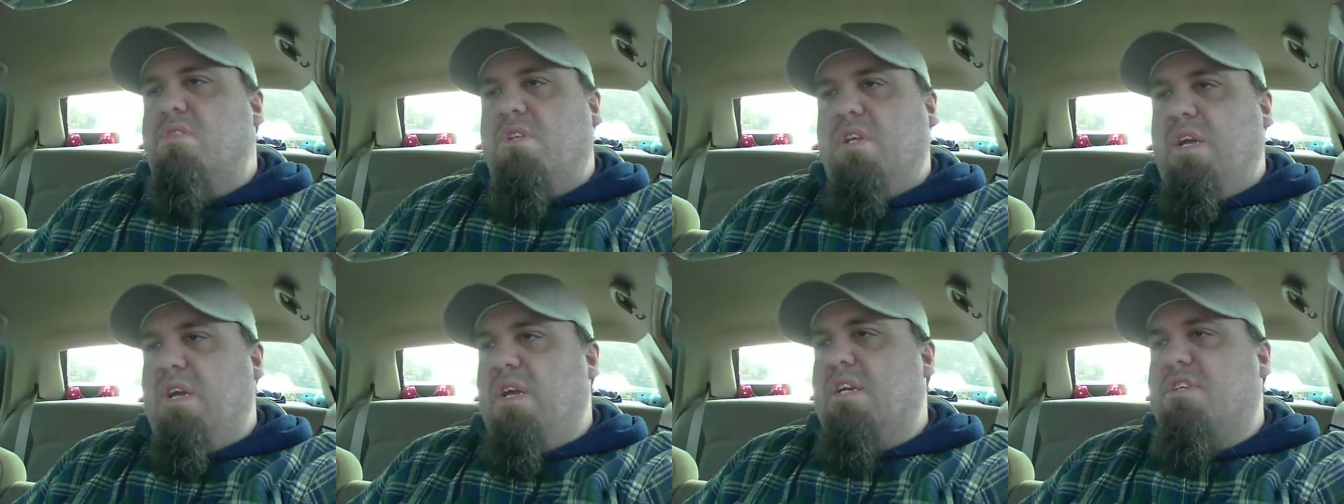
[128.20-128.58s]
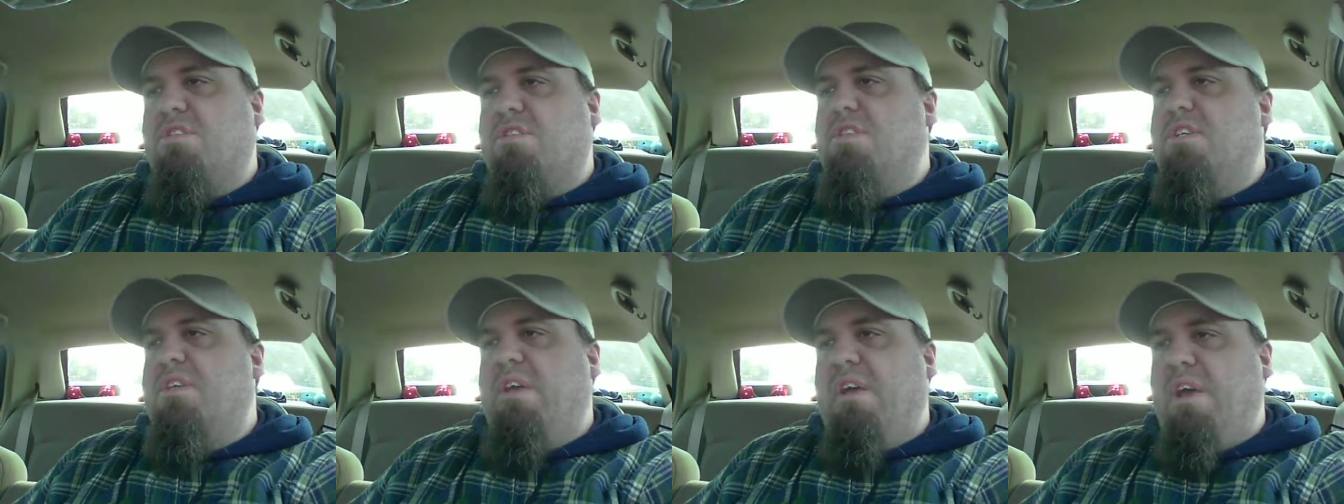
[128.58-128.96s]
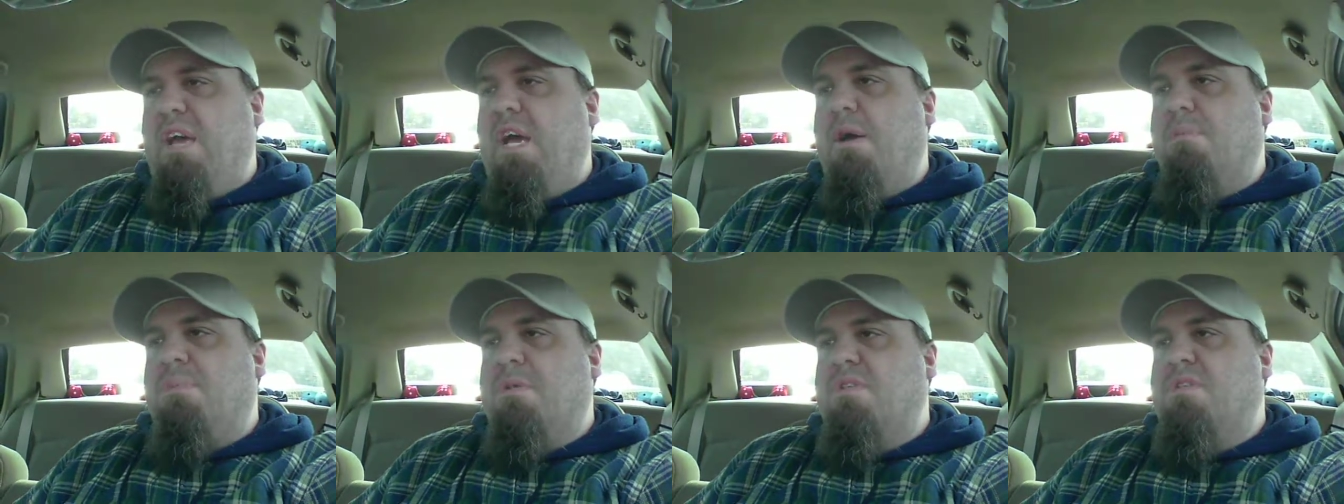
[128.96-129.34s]
actually
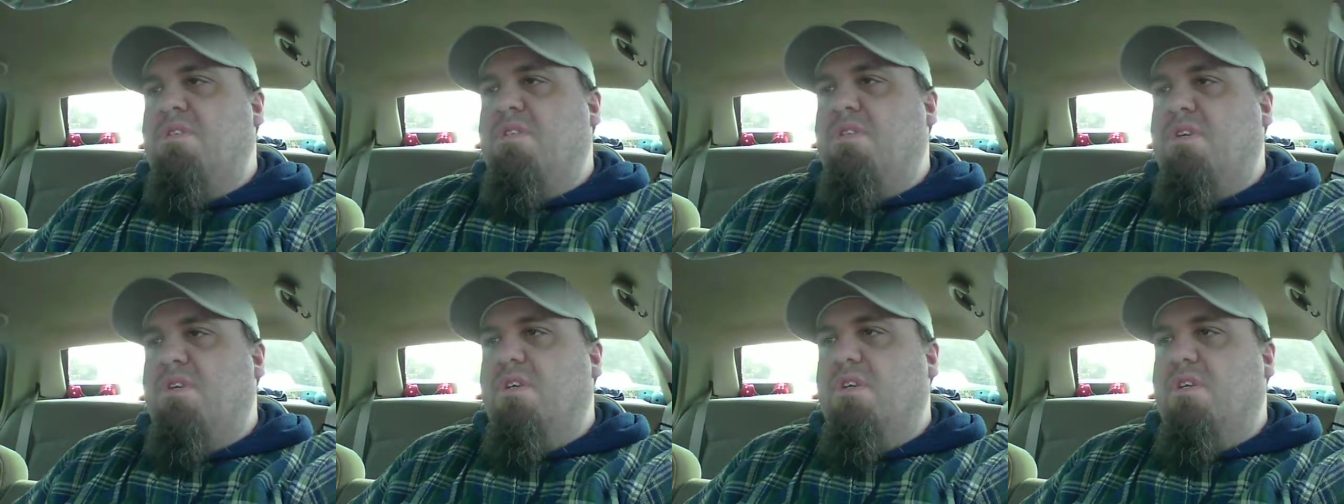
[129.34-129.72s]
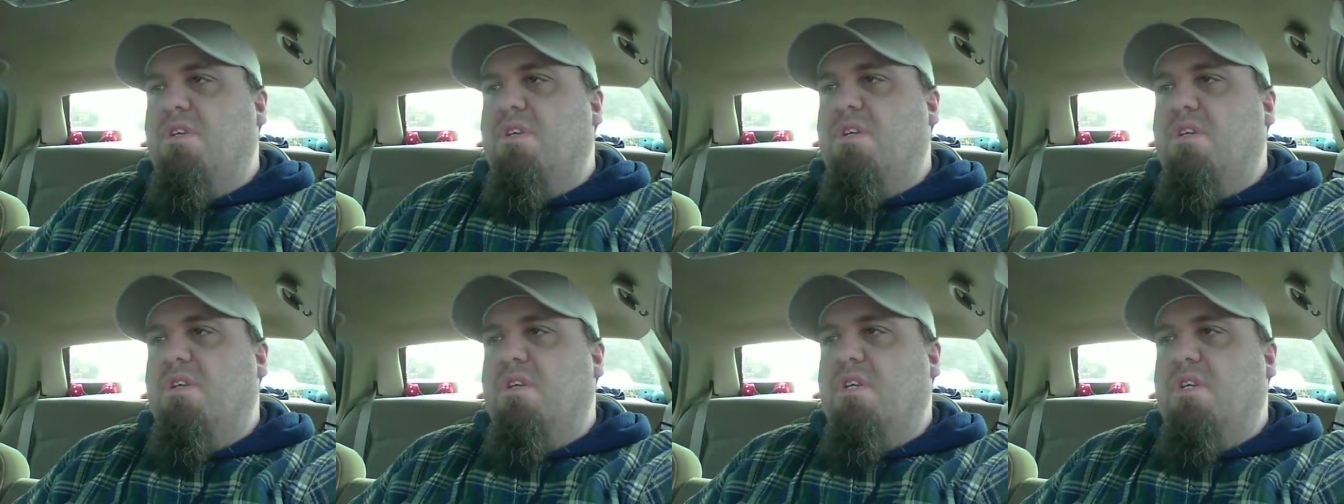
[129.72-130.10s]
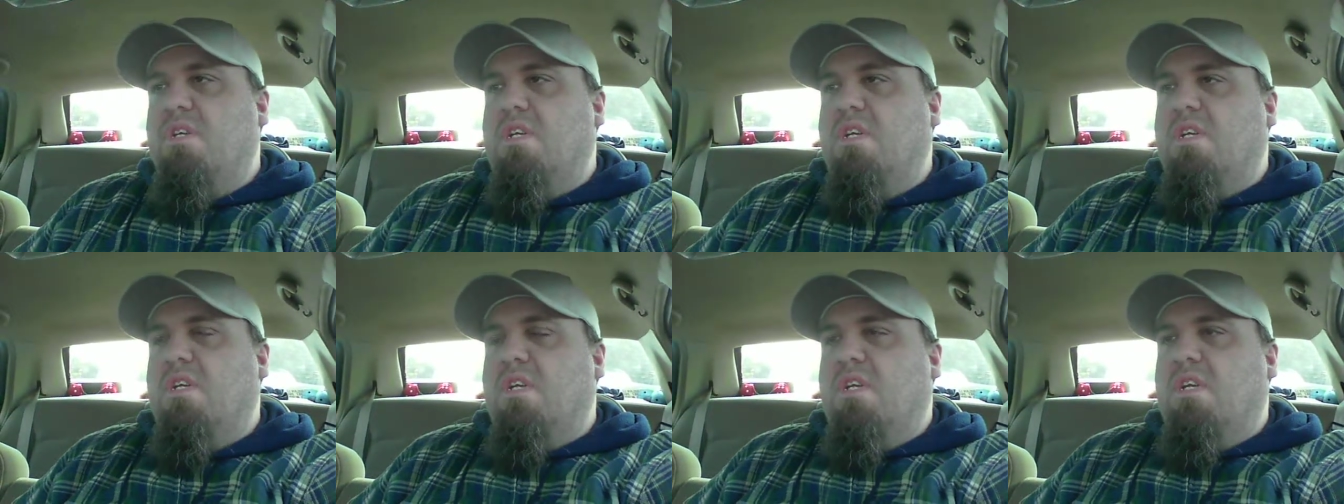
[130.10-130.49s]
happens,
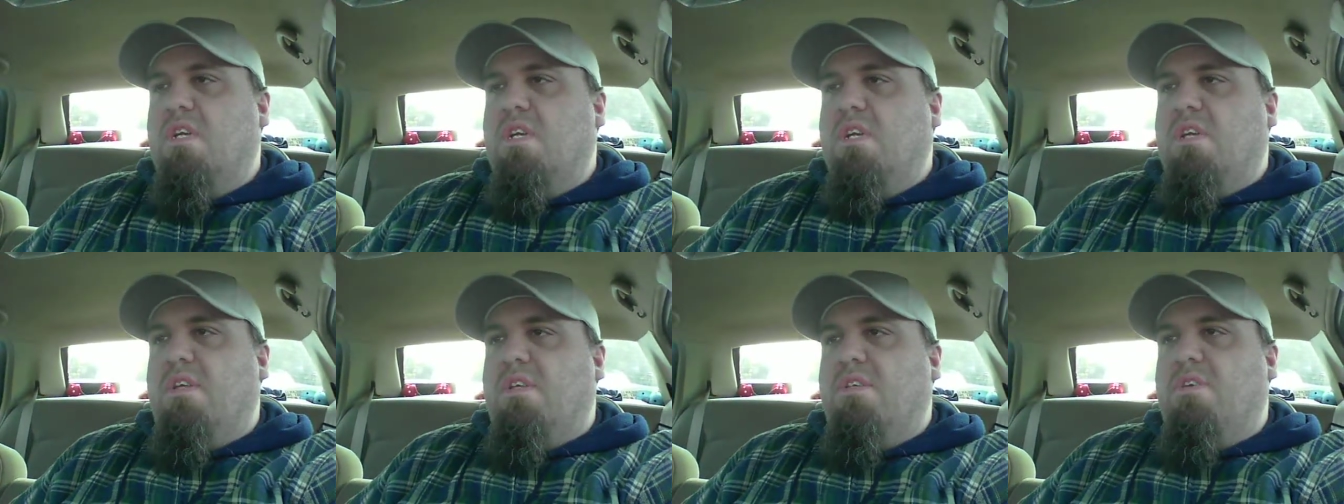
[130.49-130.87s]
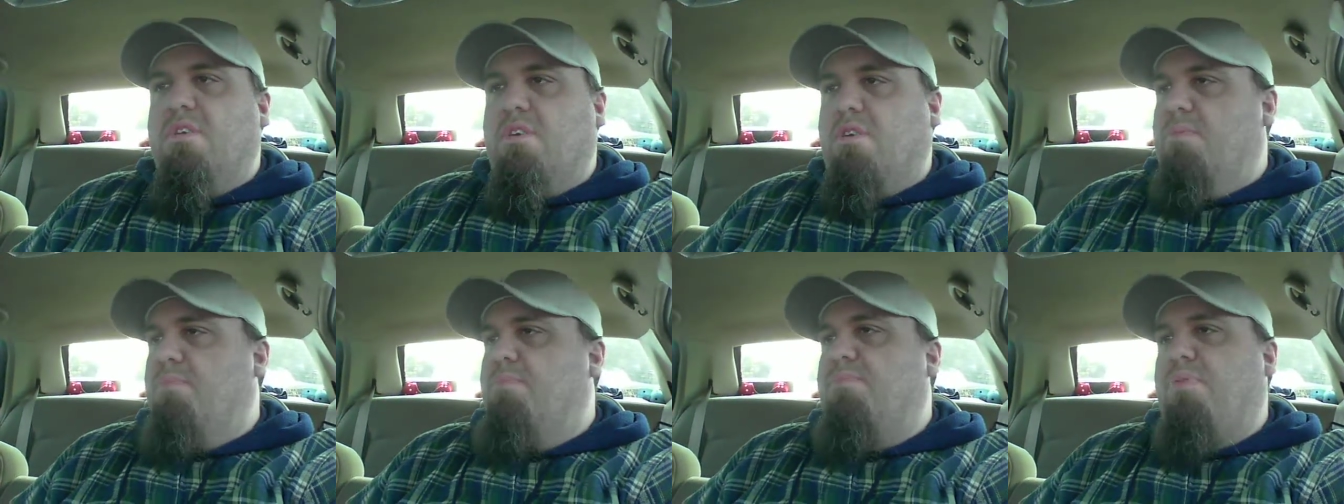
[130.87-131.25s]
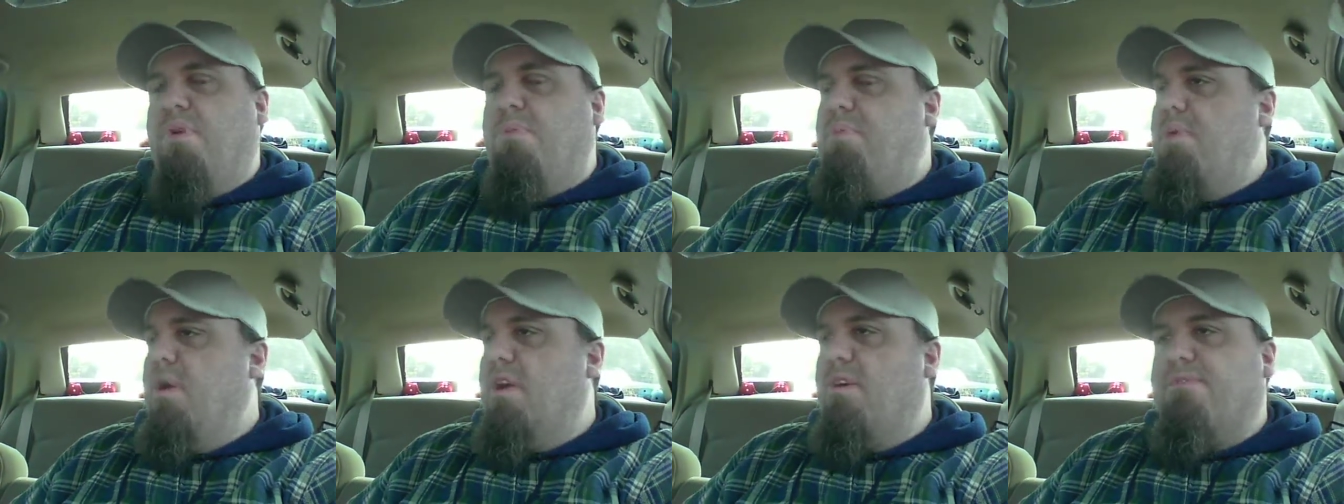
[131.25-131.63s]
you could
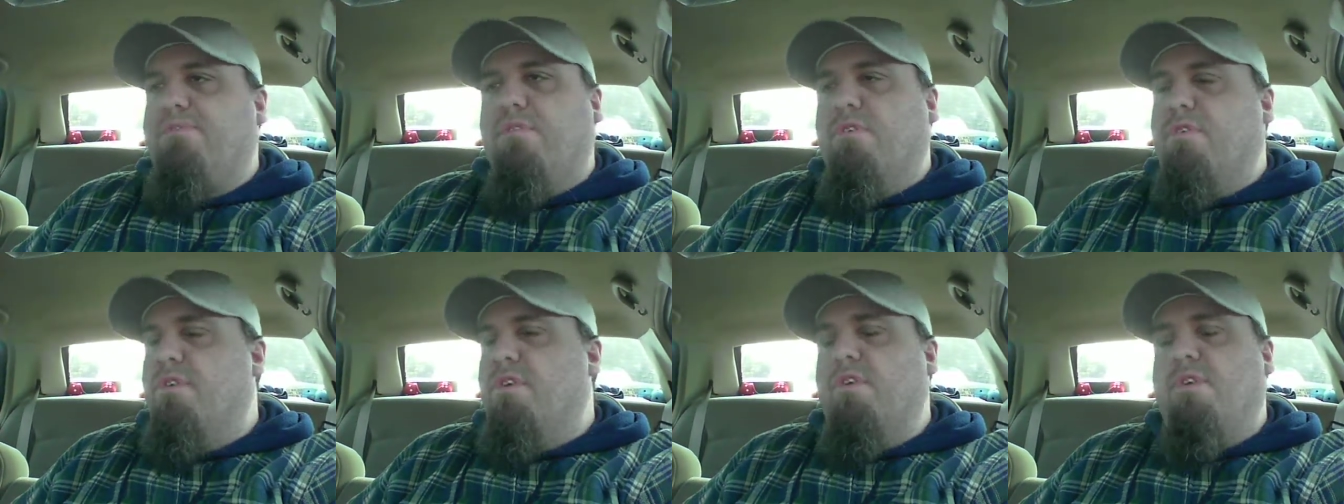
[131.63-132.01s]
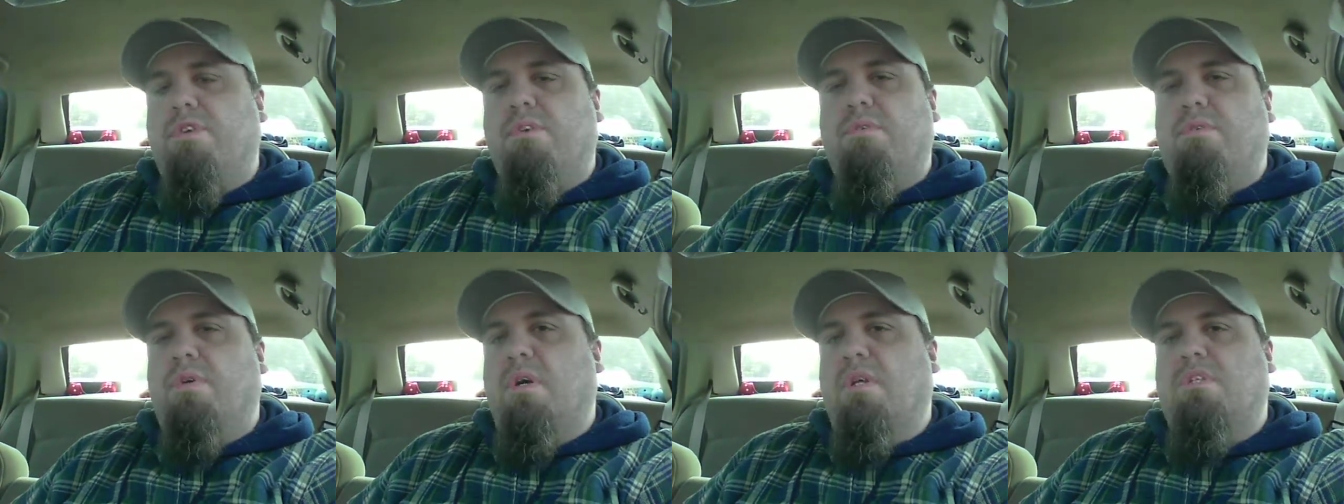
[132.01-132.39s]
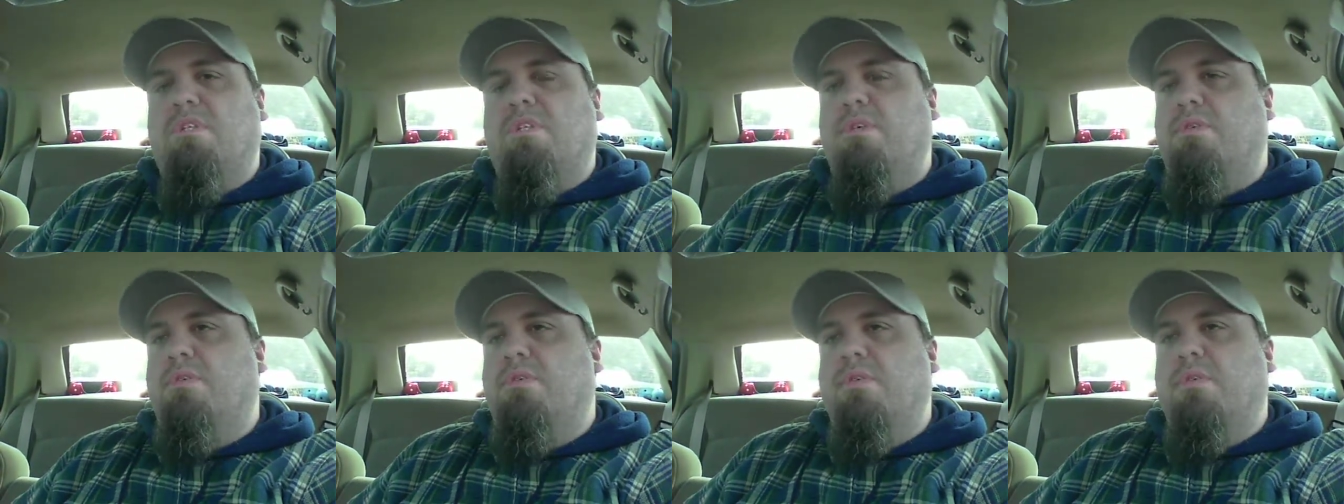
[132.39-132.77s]
prepare for it all you want
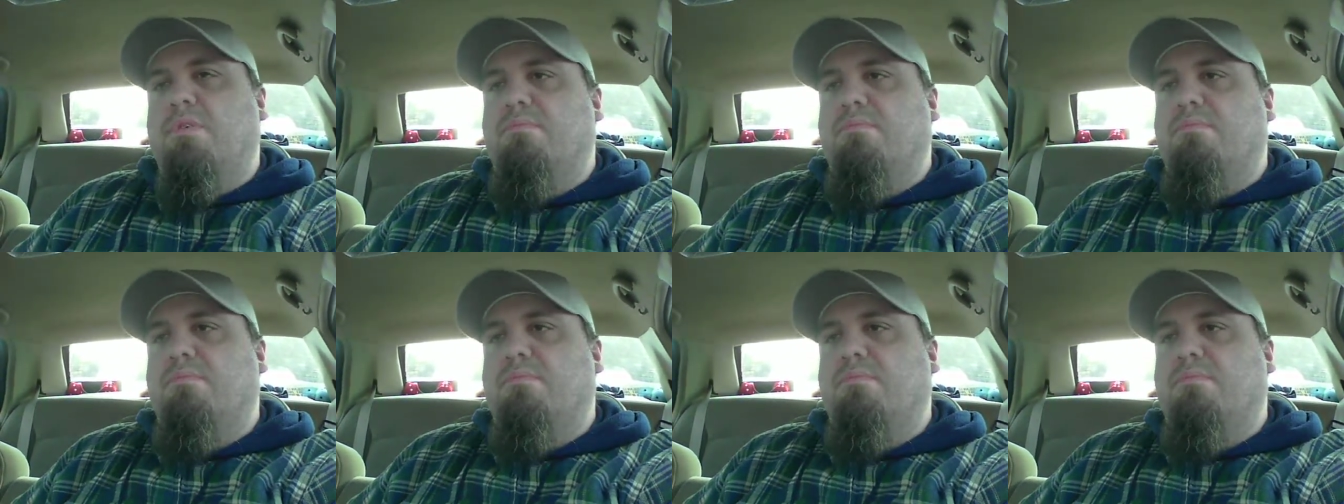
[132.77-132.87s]
to.